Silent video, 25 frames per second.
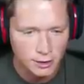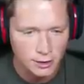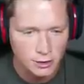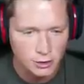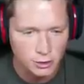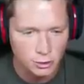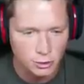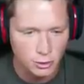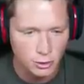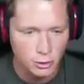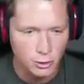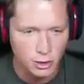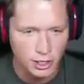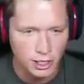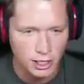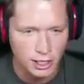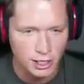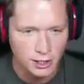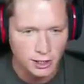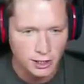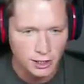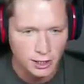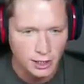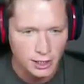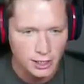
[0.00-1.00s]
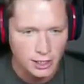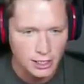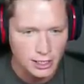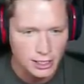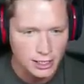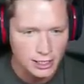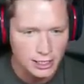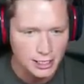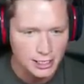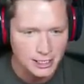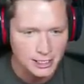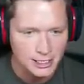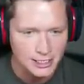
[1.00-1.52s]
Should we do it again?
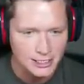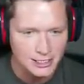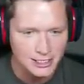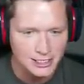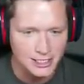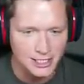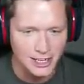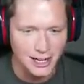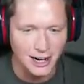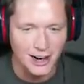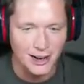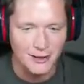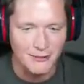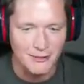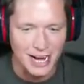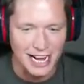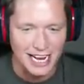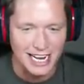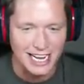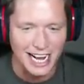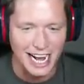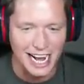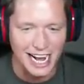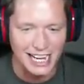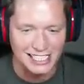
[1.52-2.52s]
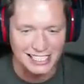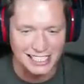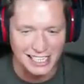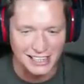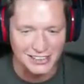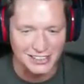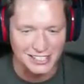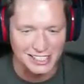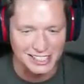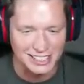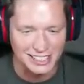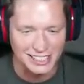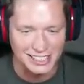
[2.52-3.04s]
Oh my gosh, I
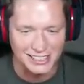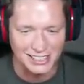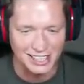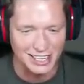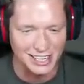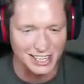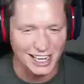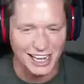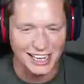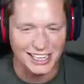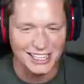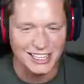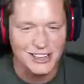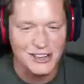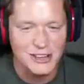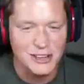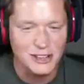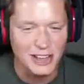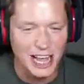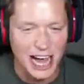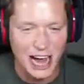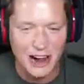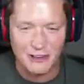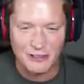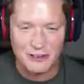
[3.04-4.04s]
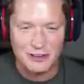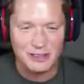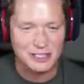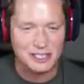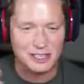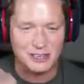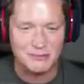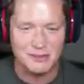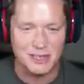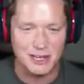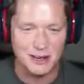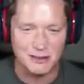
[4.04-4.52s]
was just trying to, I knew Lowry was going to be